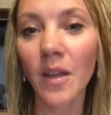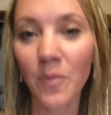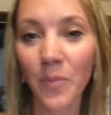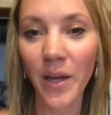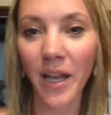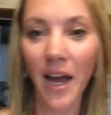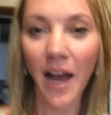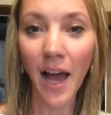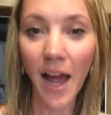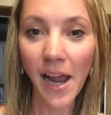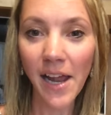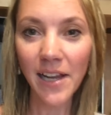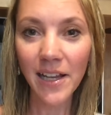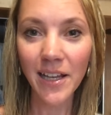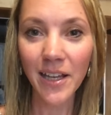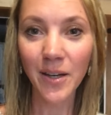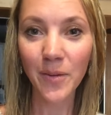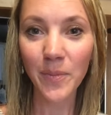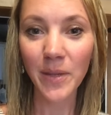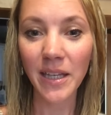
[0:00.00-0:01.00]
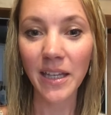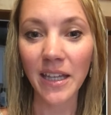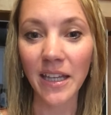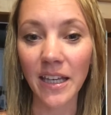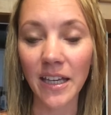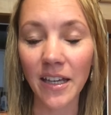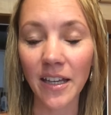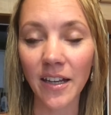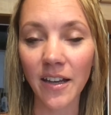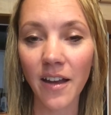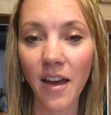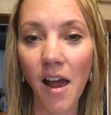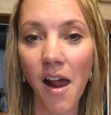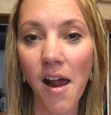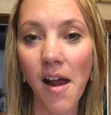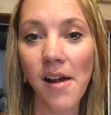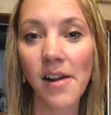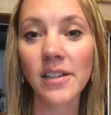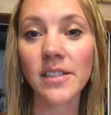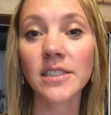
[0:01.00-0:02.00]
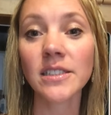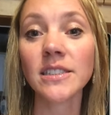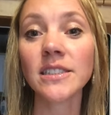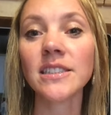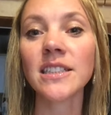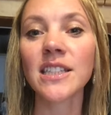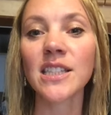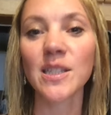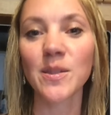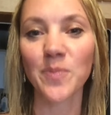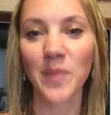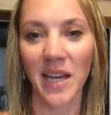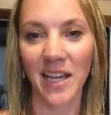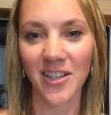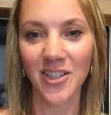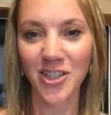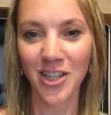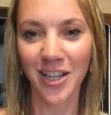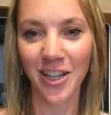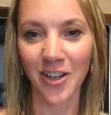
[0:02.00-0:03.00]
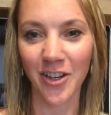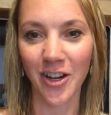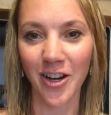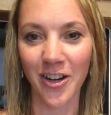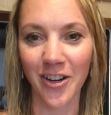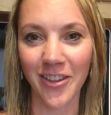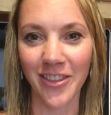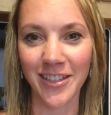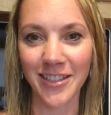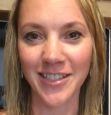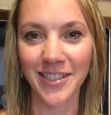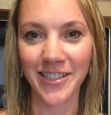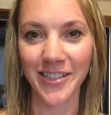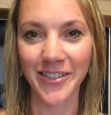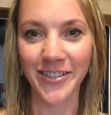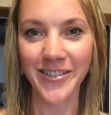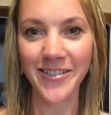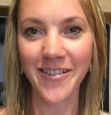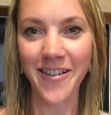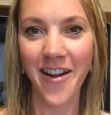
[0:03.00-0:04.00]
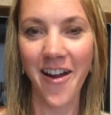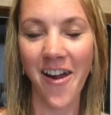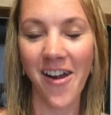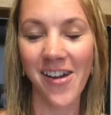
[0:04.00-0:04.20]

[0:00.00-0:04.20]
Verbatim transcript: but I am in Spanish kindergarten this year.